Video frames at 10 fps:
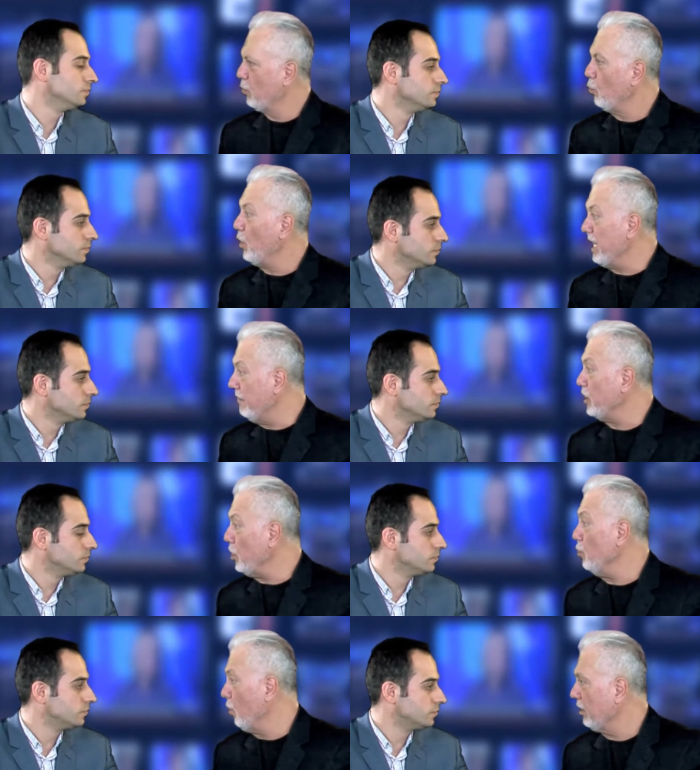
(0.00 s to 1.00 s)
Speaker 1: whenever you
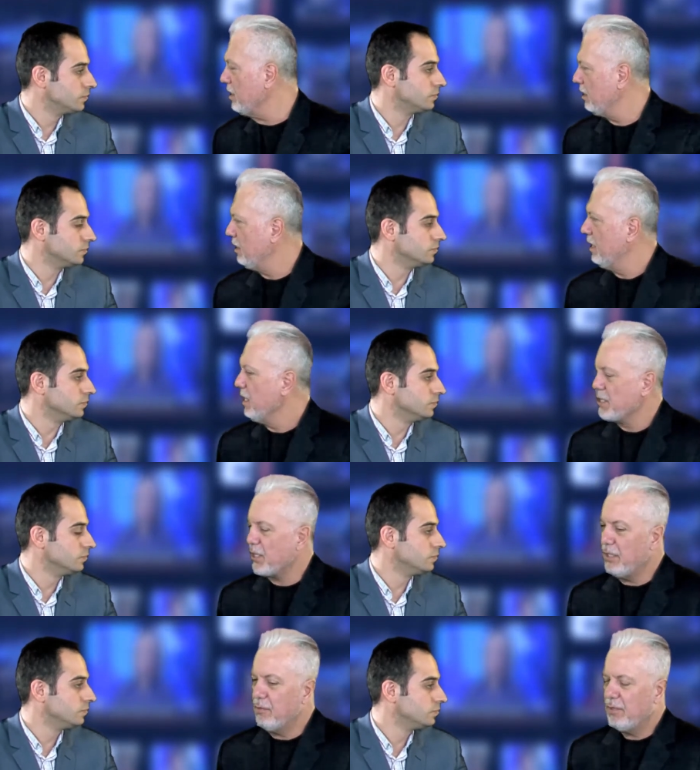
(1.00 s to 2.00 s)
want. Mm.
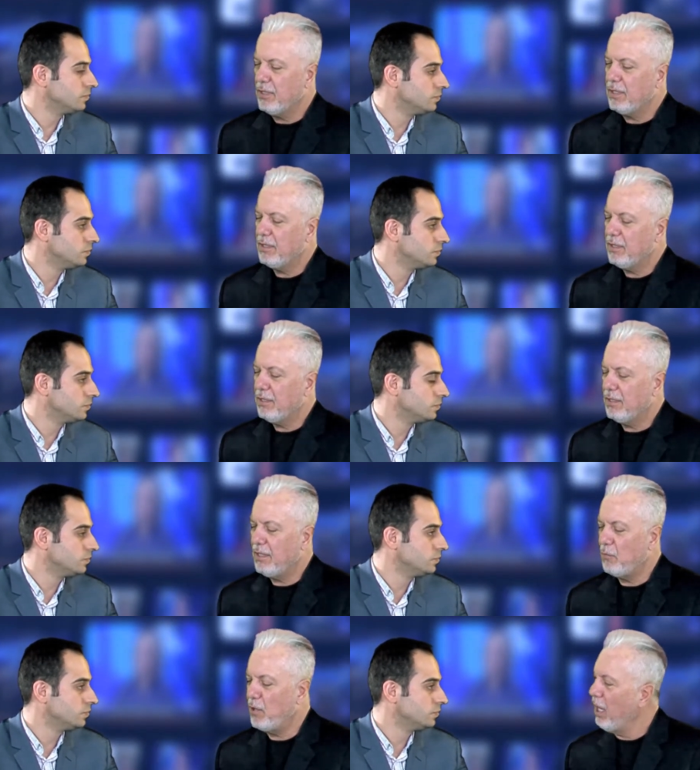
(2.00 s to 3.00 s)
So uh,
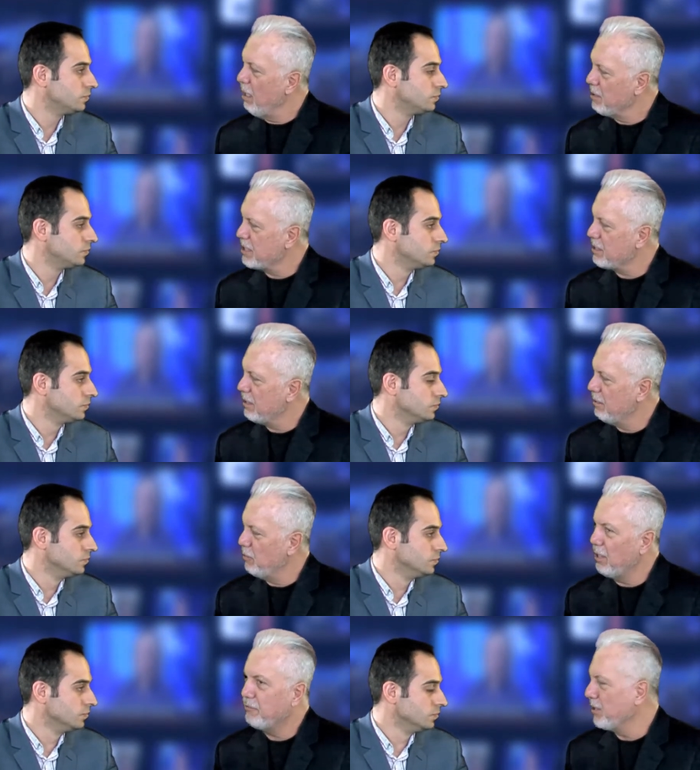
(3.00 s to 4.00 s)
when I was when
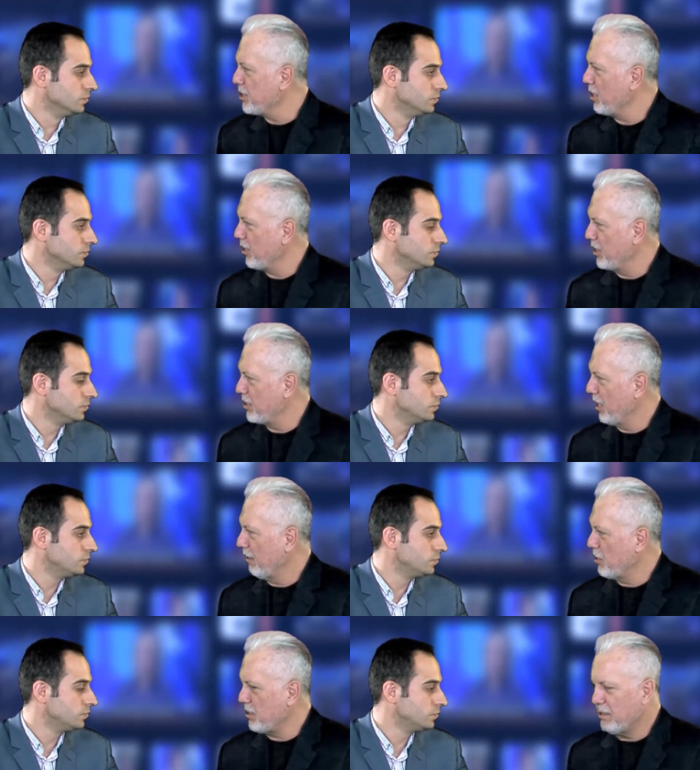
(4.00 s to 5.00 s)
I first got into
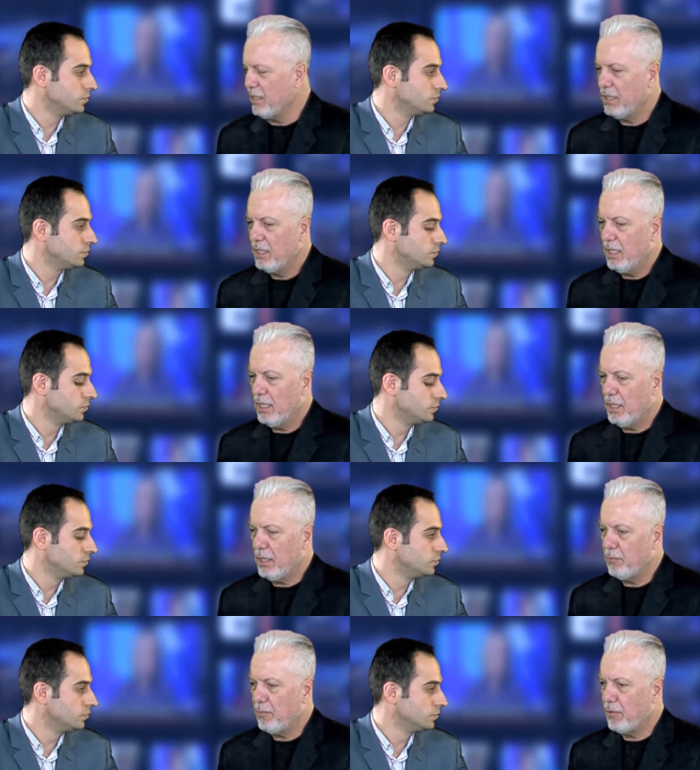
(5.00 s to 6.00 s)
television, uh,
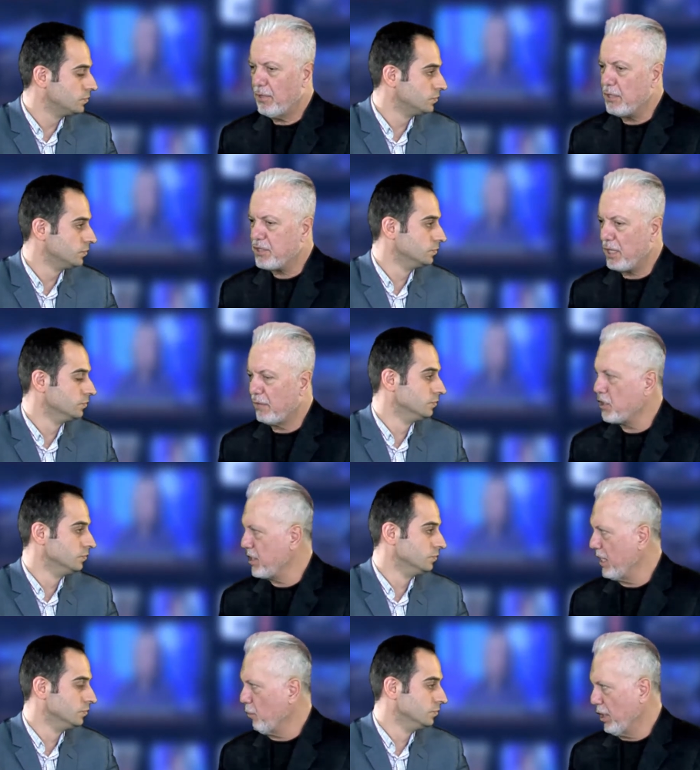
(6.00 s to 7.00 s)
those television
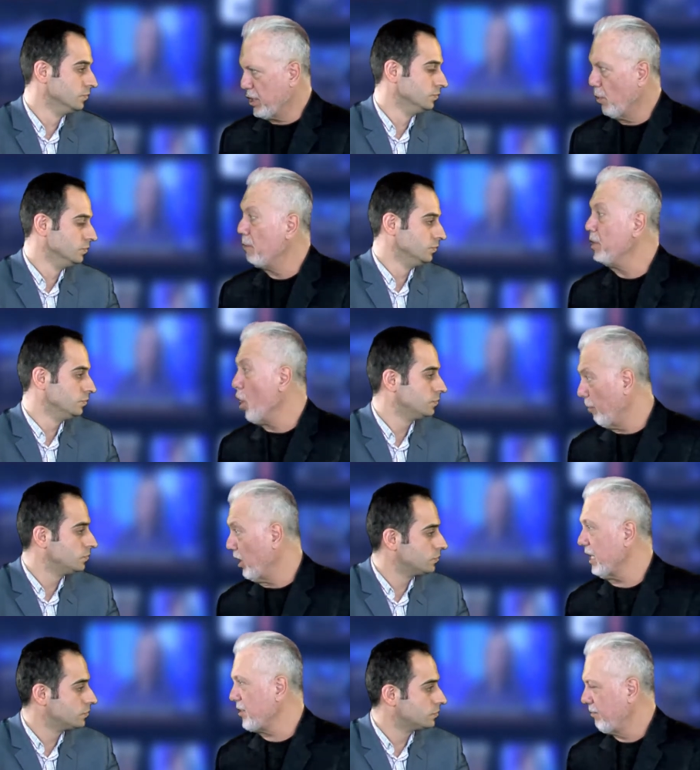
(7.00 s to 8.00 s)
networks were
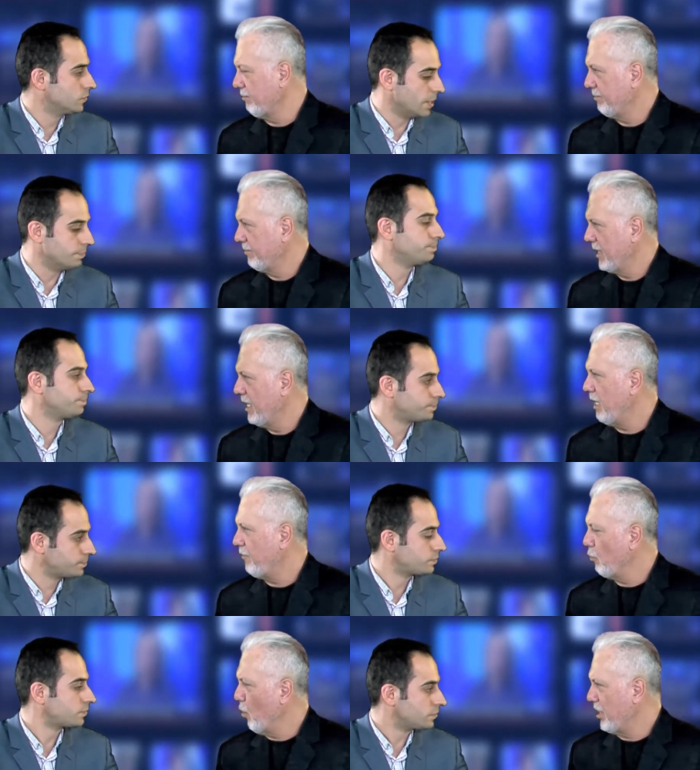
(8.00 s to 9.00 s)
monopolies. Yep. If you
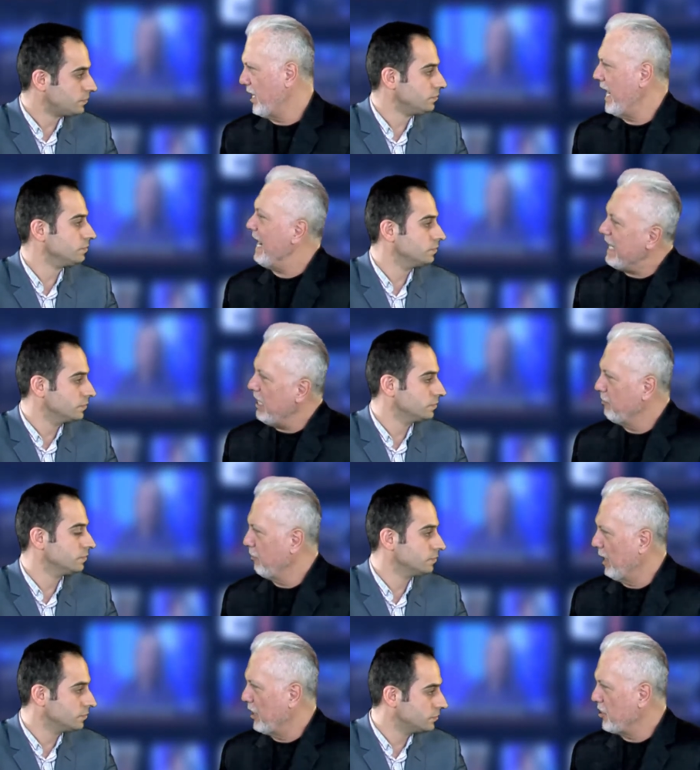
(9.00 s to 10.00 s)
wanted any
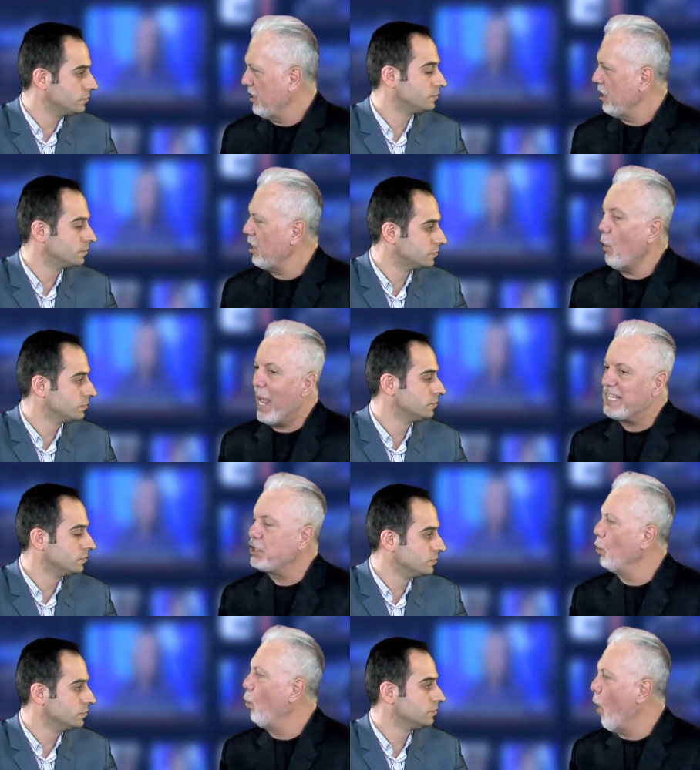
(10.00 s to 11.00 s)
information, you had to
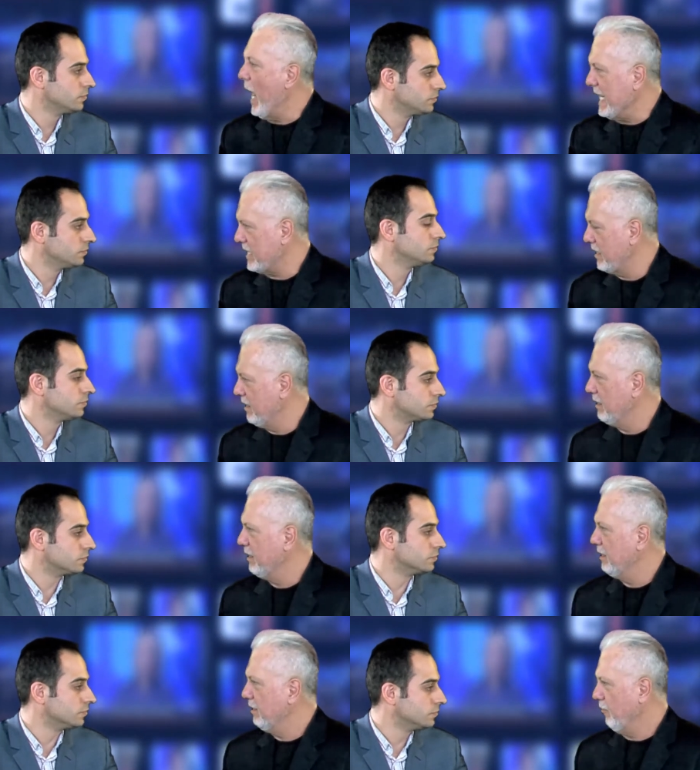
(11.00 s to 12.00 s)
wait.
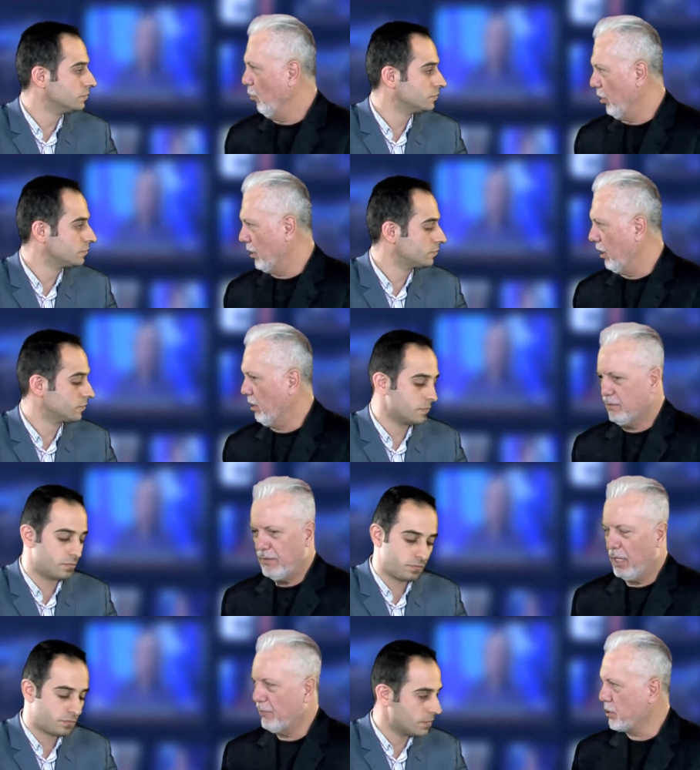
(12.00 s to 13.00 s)
Mm. Four o'clock,
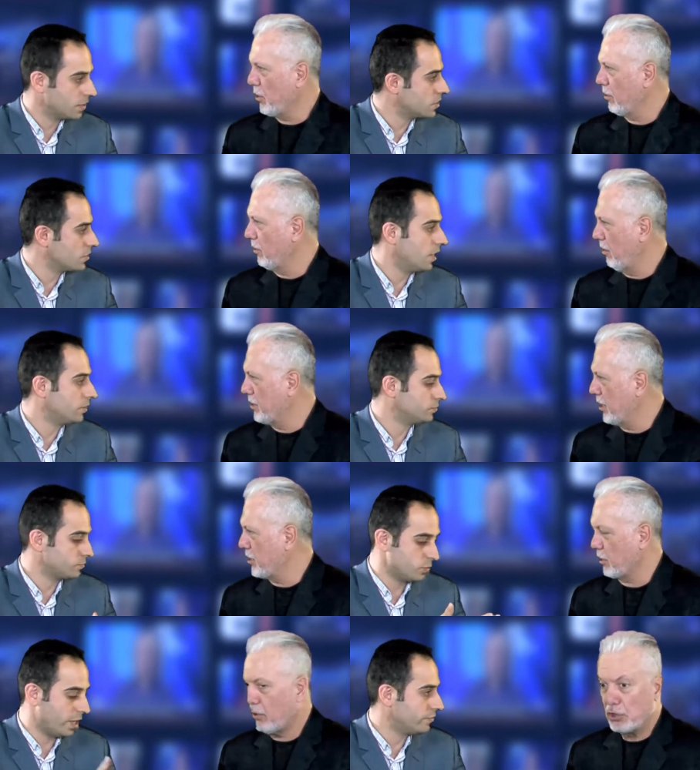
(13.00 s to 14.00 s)
five o'clock, right. six
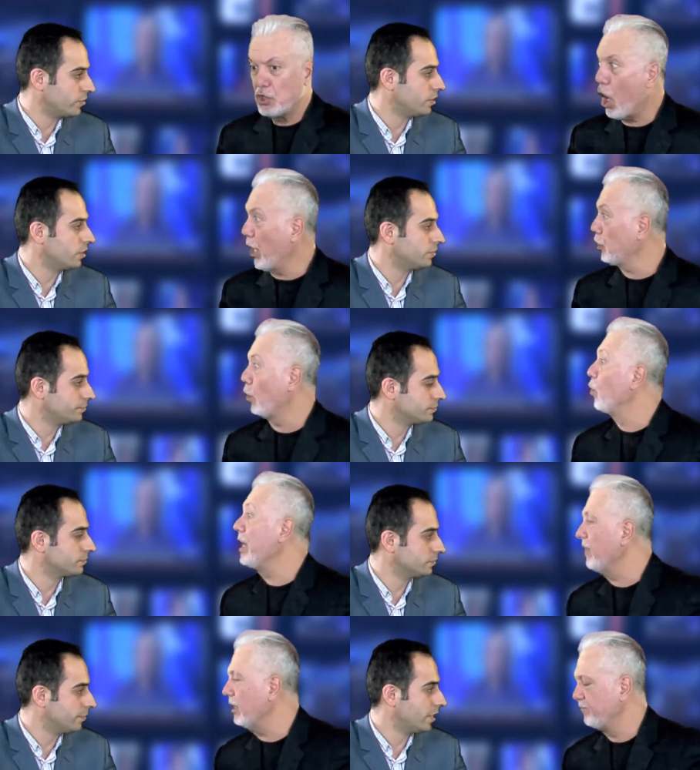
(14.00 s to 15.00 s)
o'clock, nine o'clock,
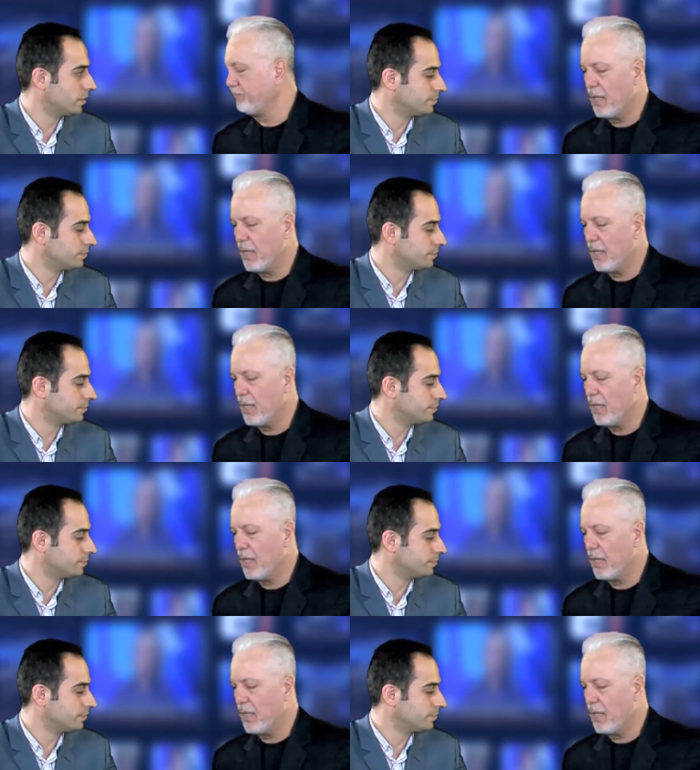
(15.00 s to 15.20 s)
whatever.